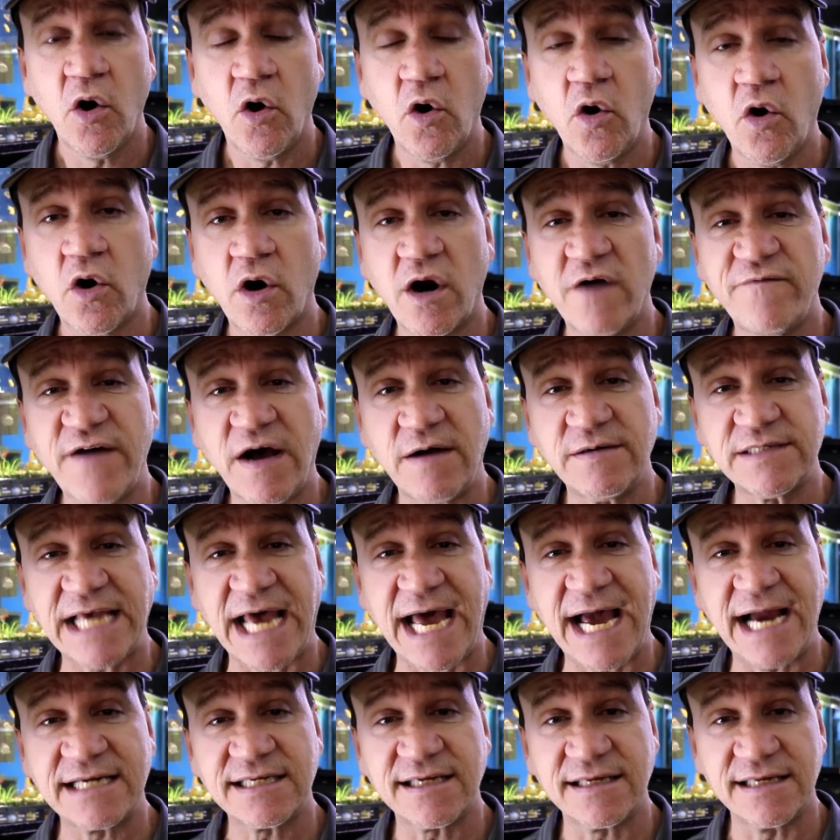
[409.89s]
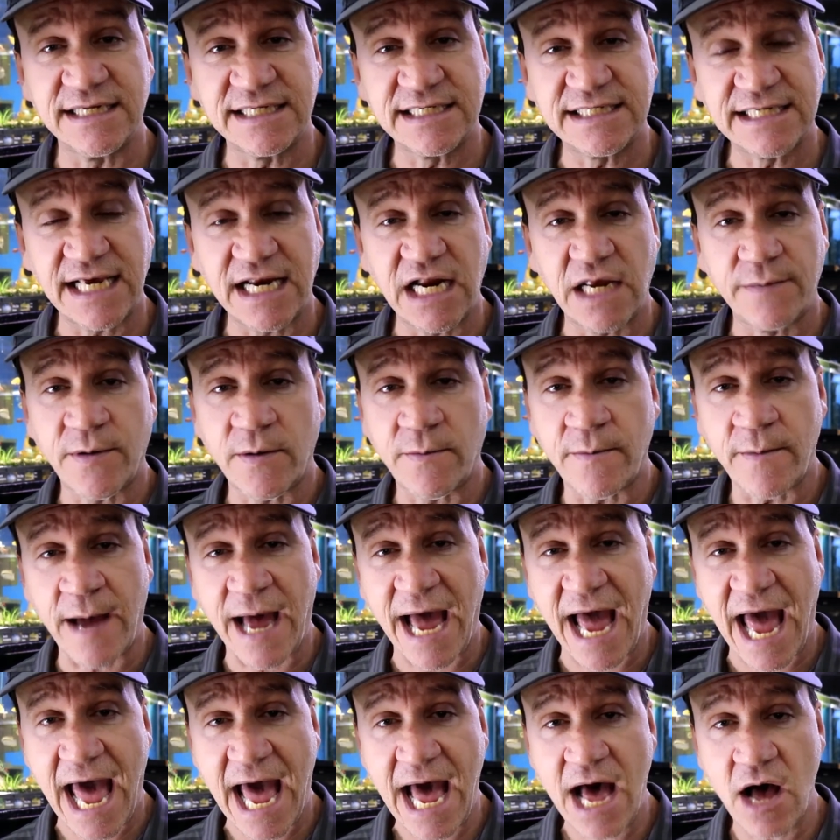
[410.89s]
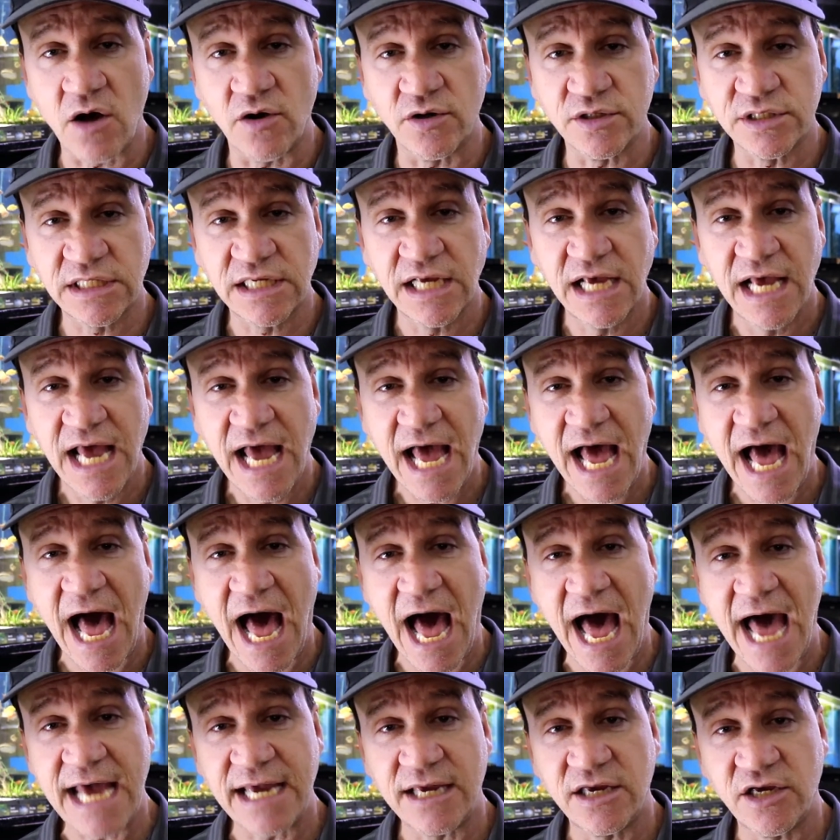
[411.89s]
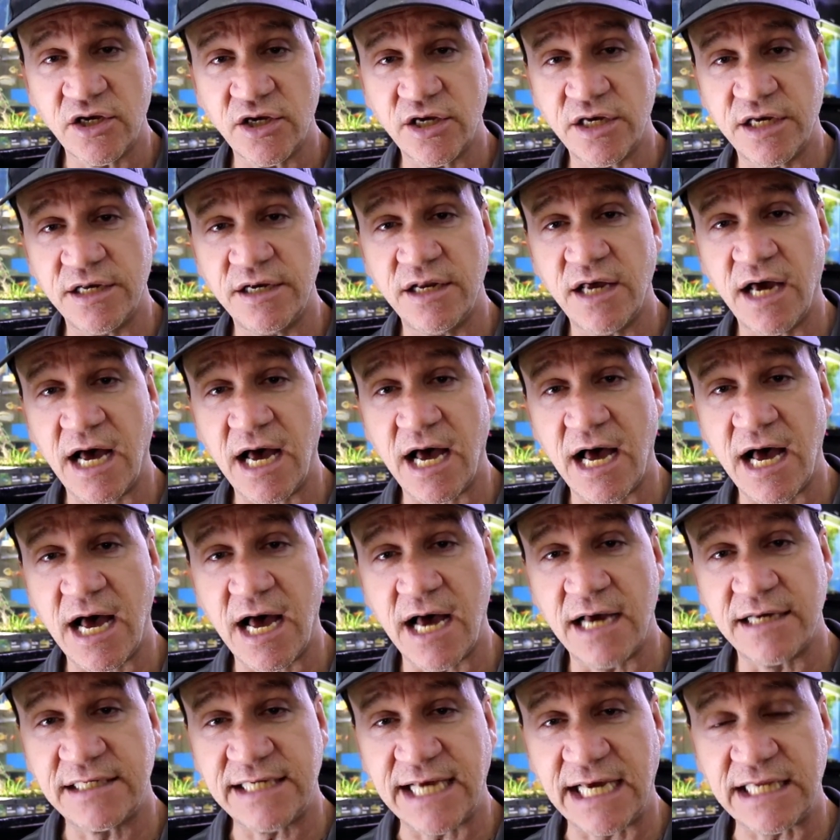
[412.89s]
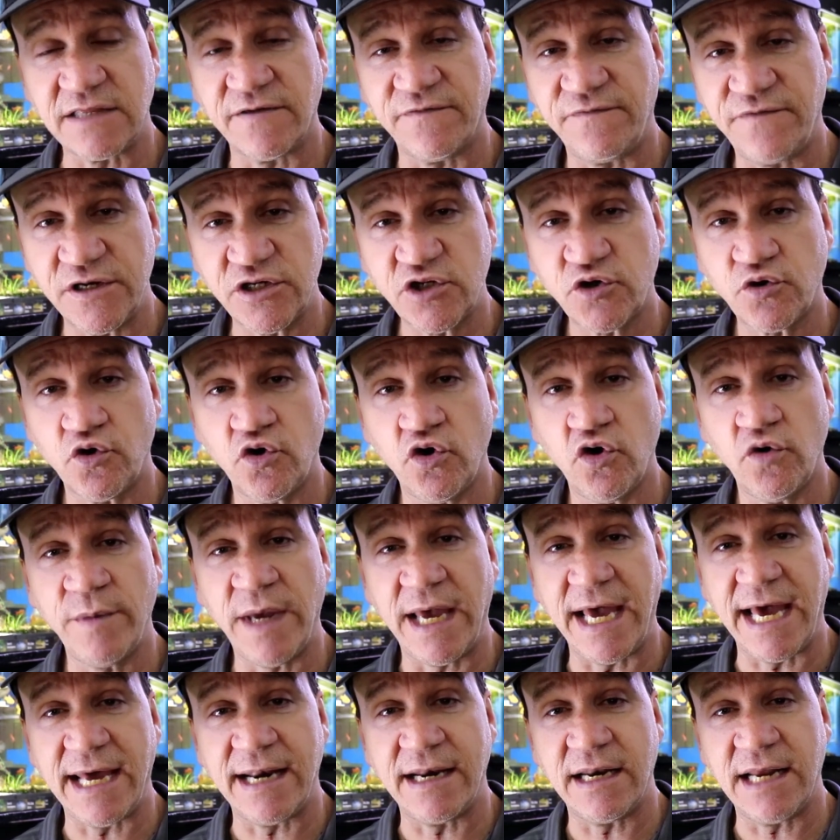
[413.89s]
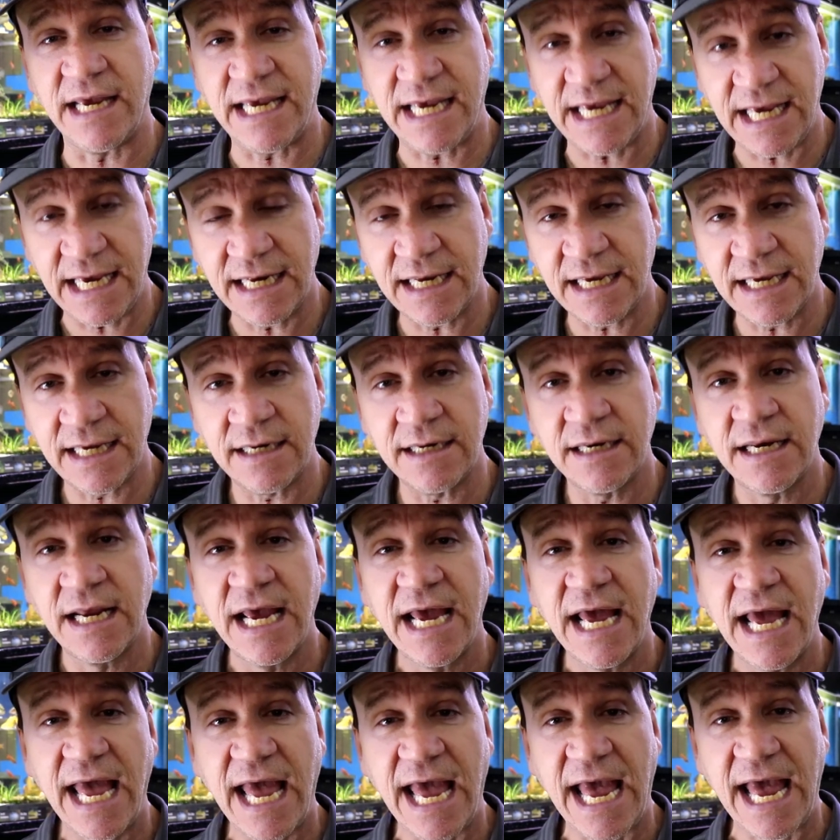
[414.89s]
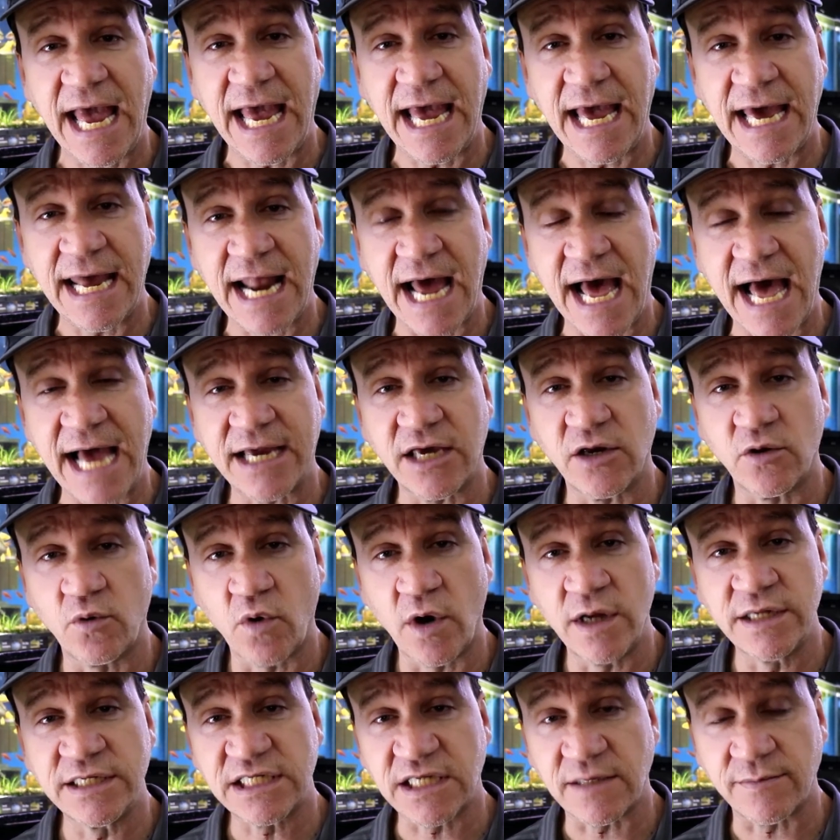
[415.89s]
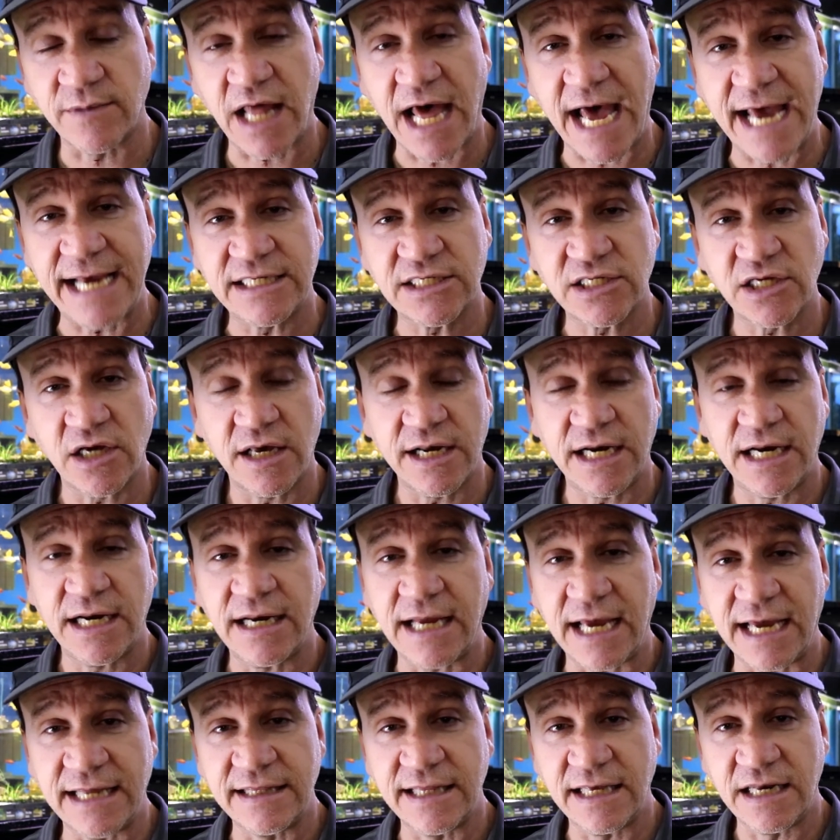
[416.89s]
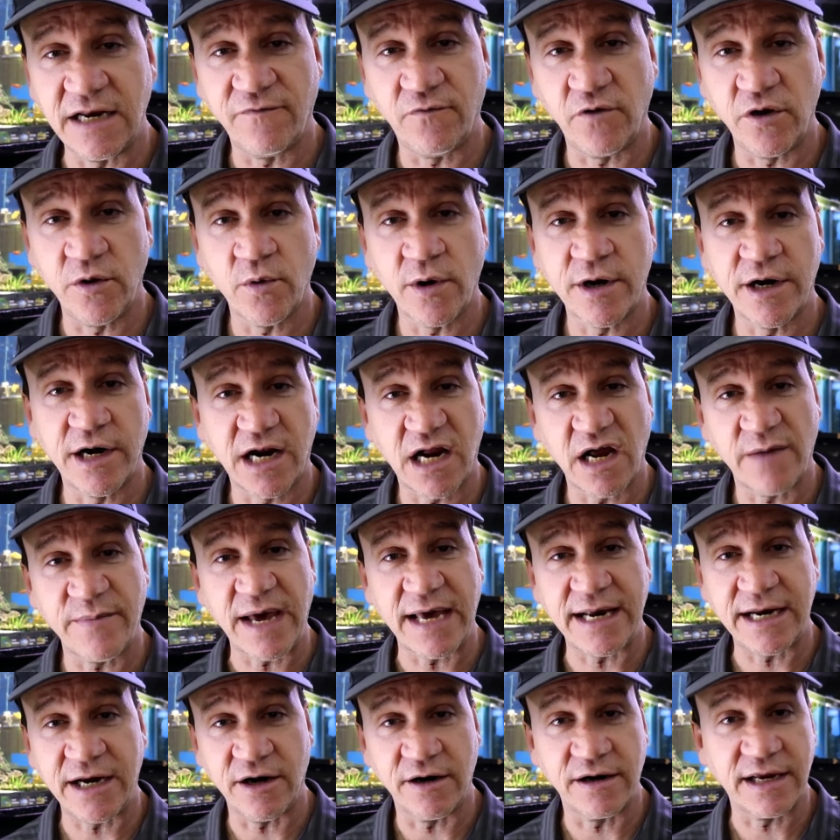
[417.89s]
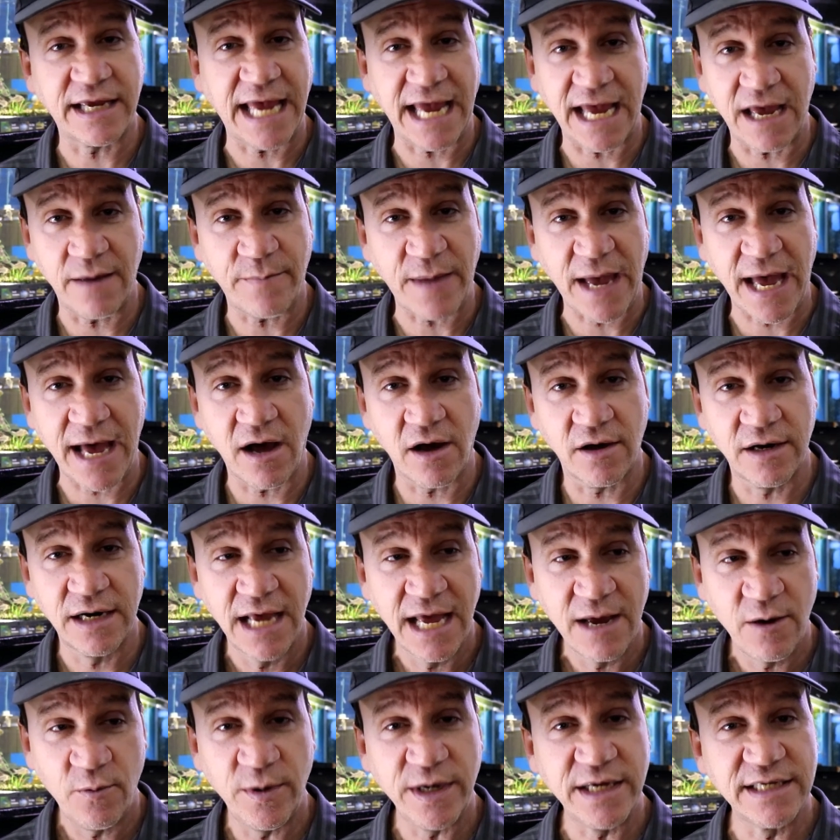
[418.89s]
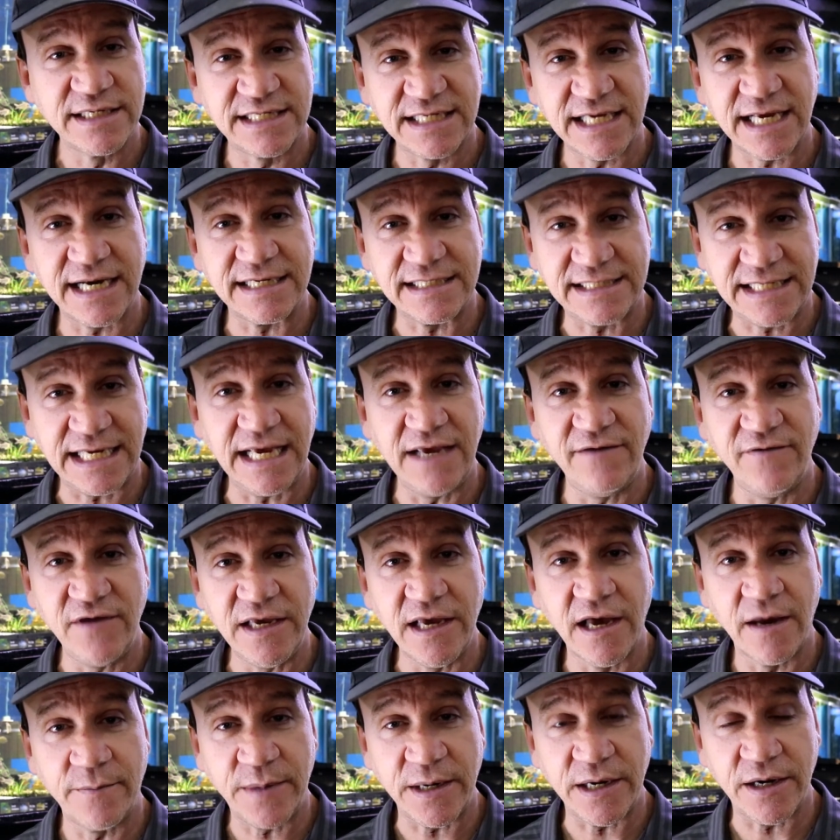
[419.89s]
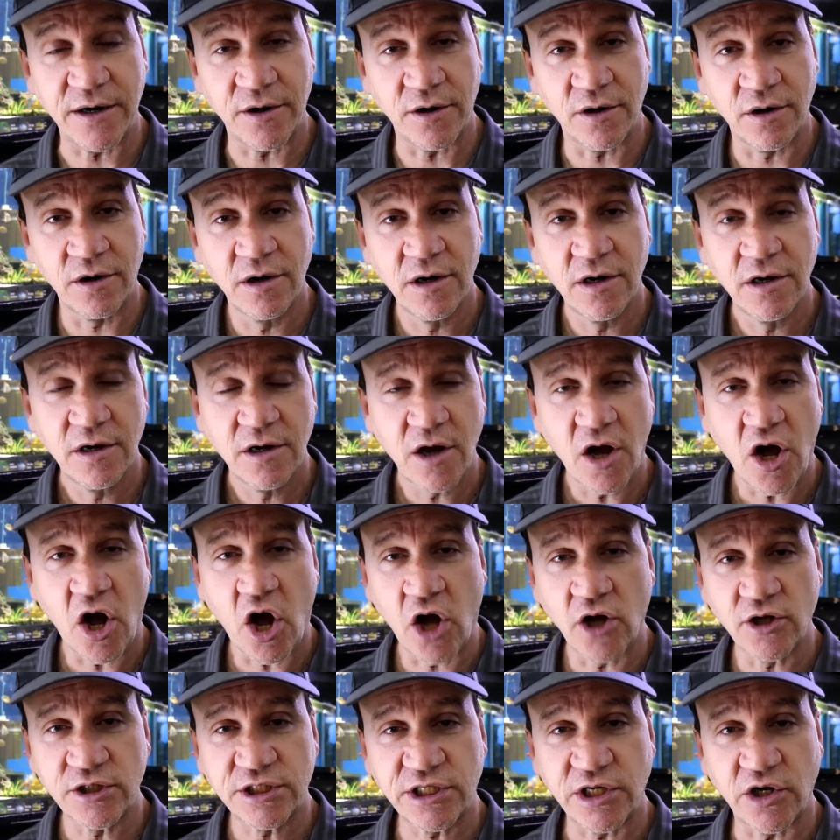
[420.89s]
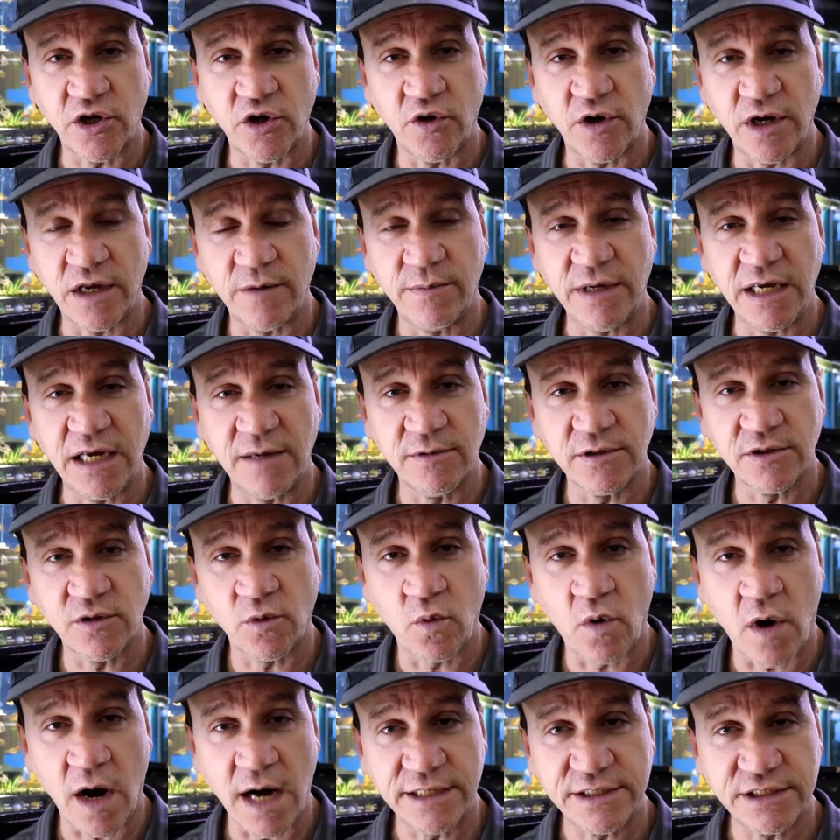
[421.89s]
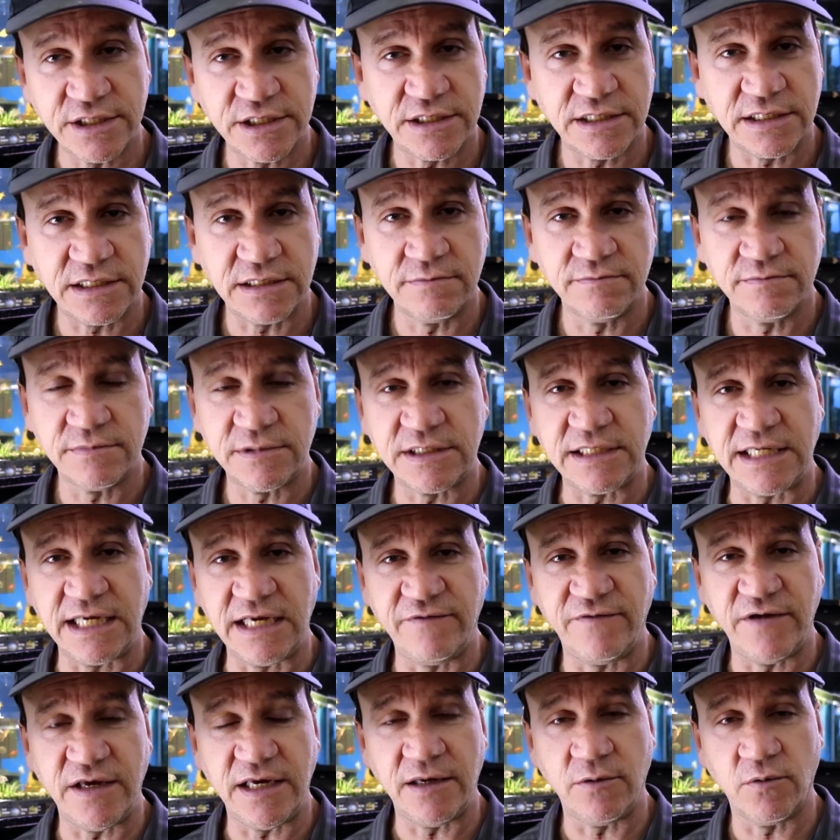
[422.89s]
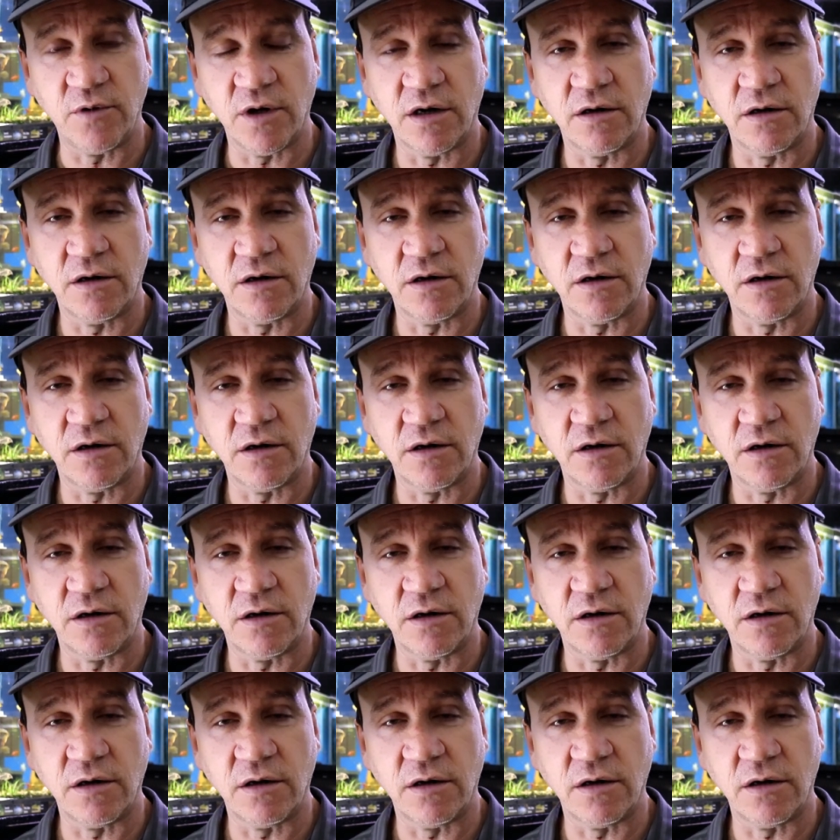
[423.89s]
Or if I was actually to set up in my house, I could take the fish room and heat it, and I could run some lights on it, and then if we wanted to come out here and camp out, we could set a TV up here also and be able to watch TV.